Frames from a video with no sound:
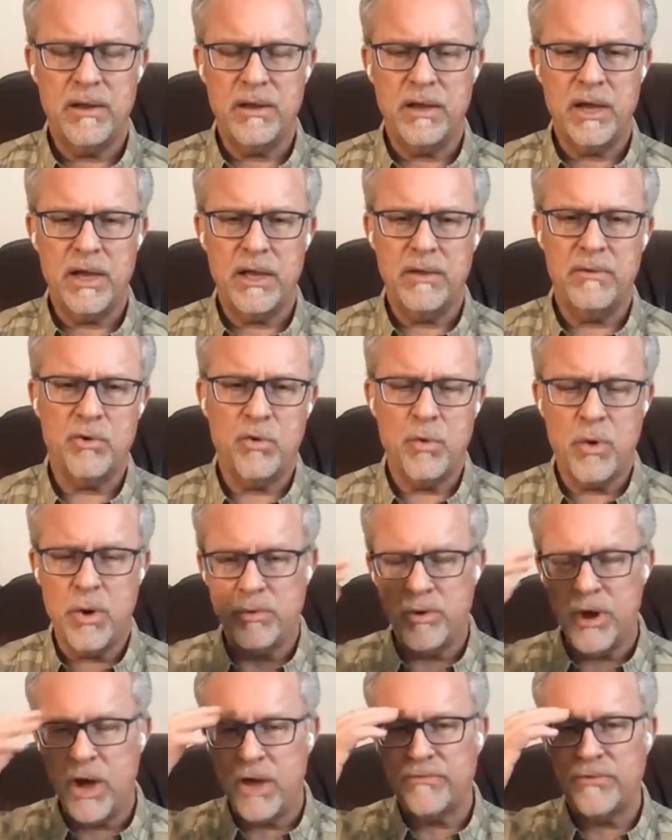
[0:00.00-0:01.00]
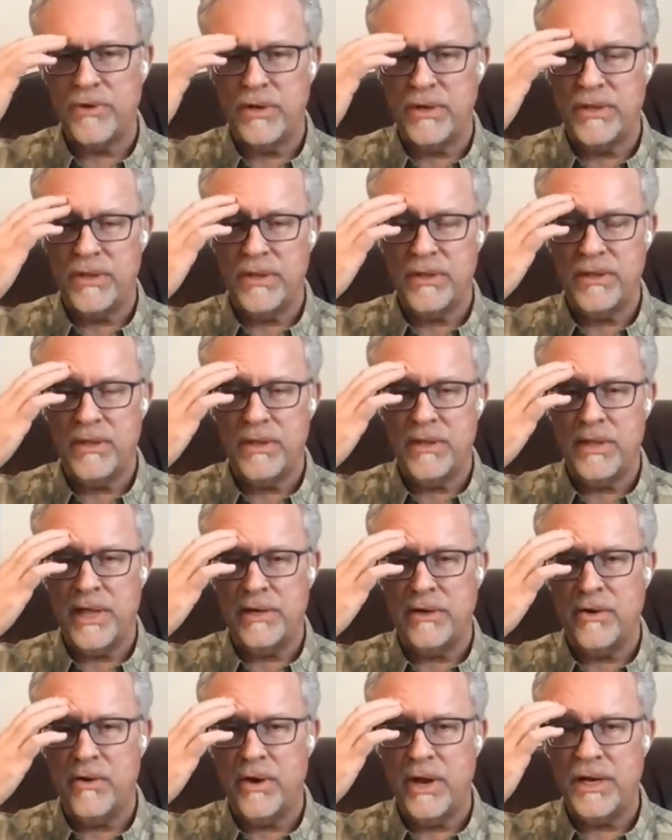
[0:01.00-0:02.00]
I quote often
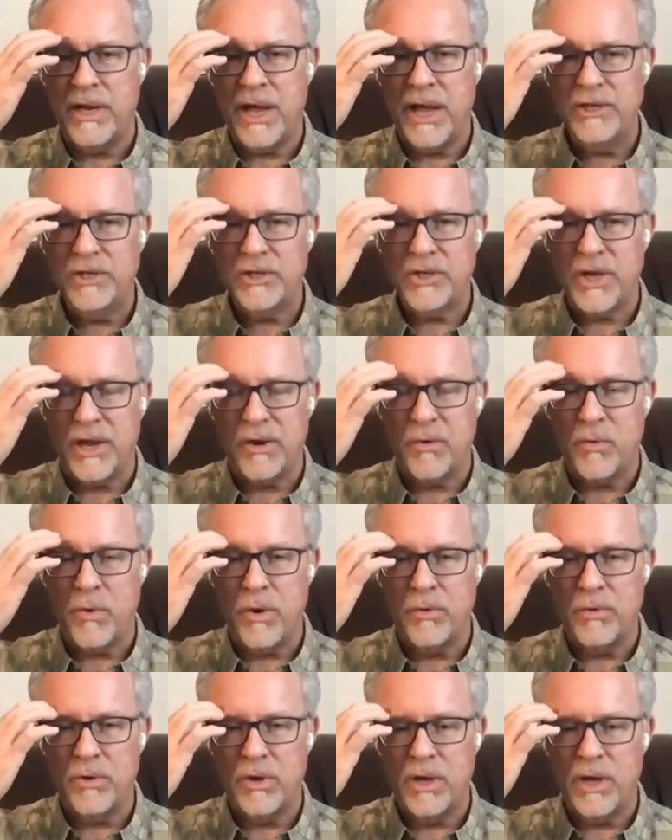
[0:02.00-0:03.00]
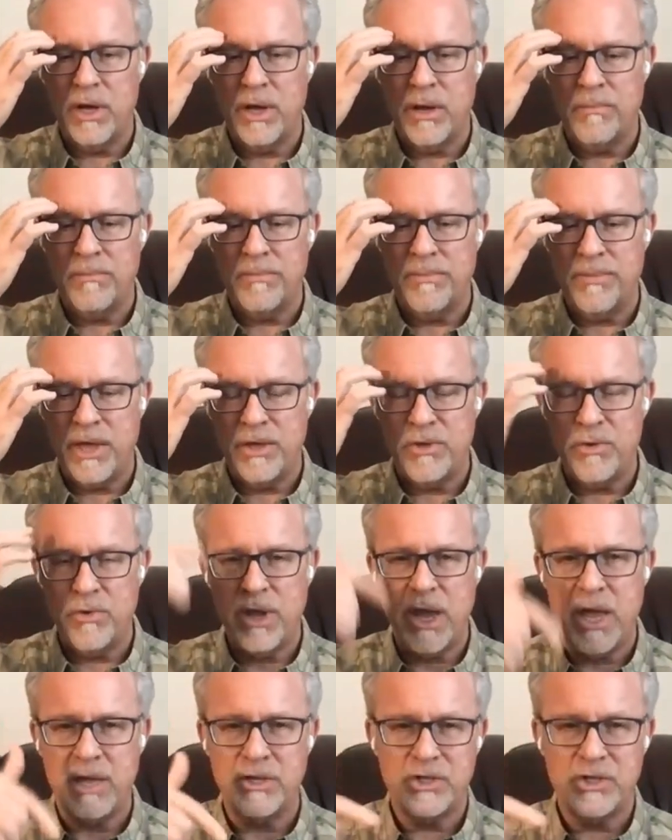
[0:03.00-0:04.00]
that great Einstein quote, that
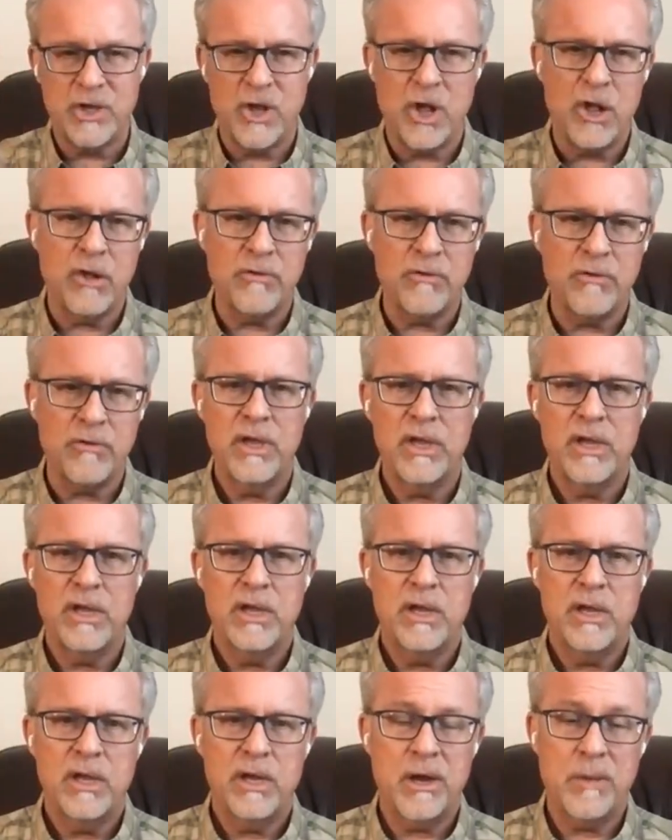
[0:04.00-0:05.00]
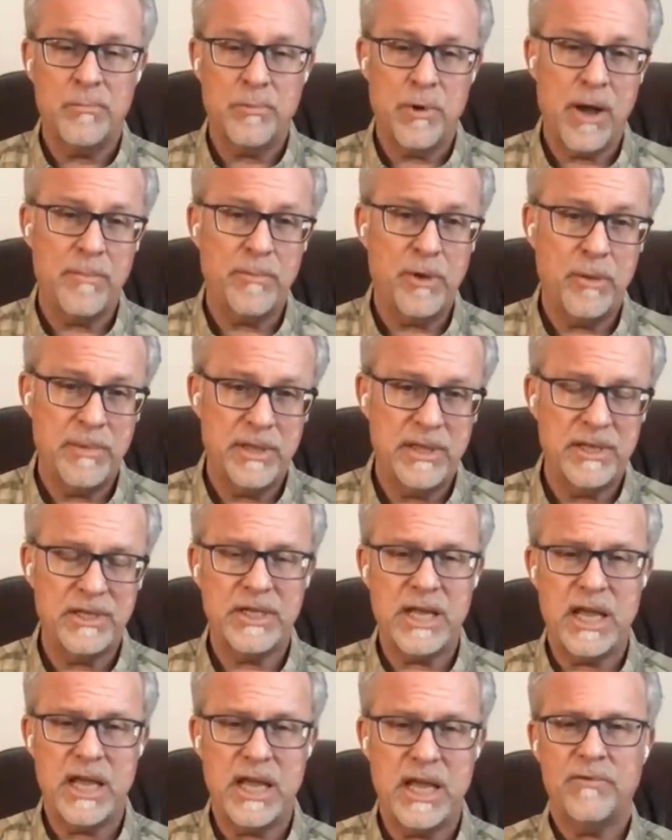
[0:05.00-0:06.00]
you can't solve a problem
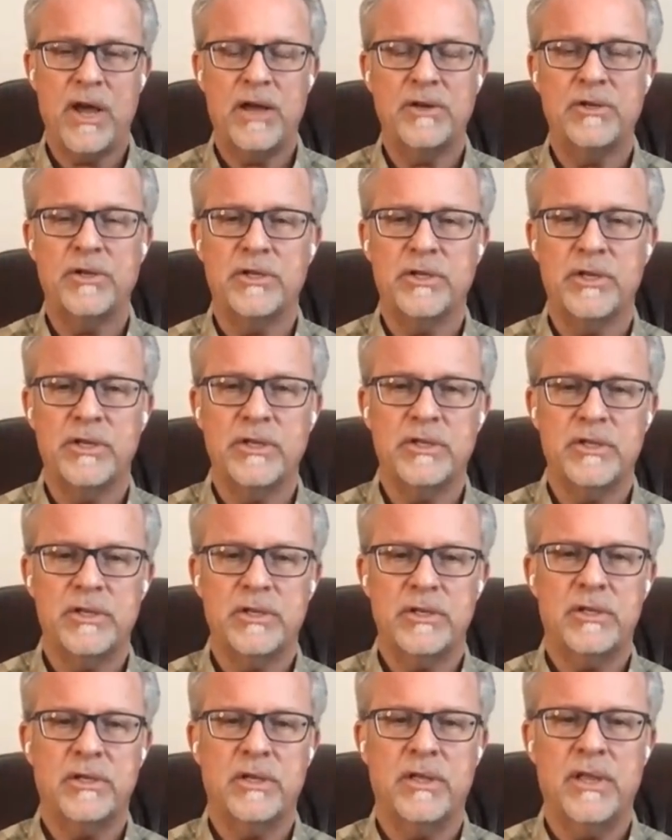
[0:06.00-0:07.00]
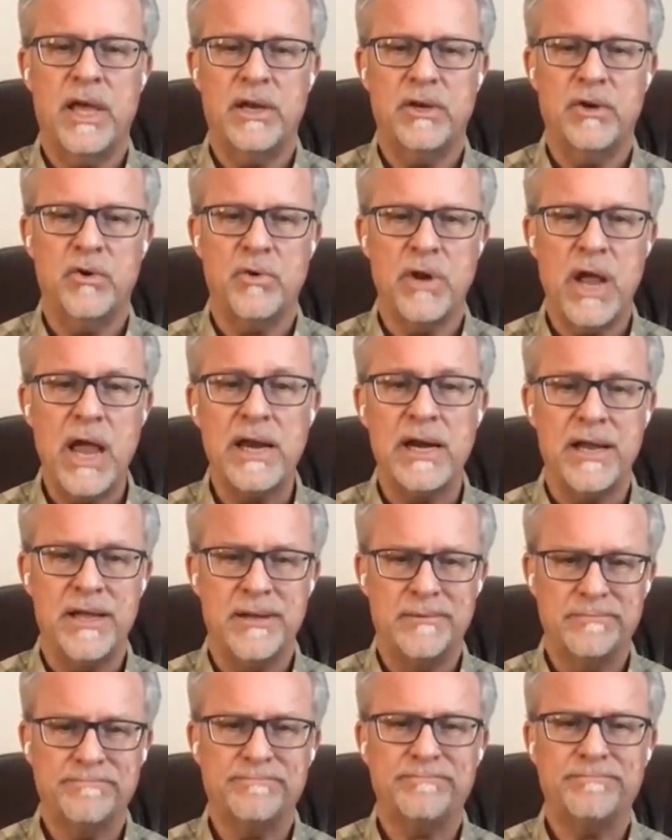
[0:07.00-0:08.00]
in the state of consciousness that
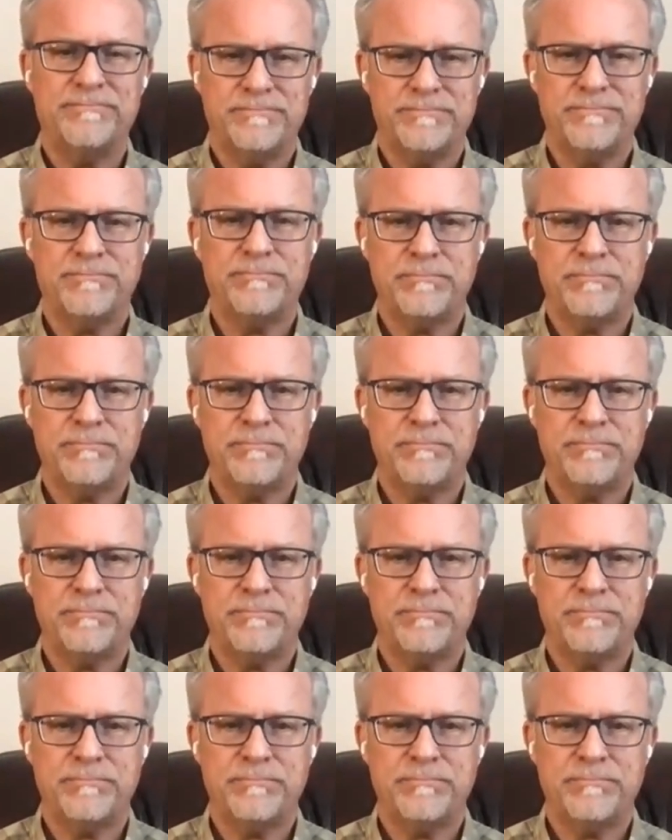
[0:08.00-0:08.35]
created it.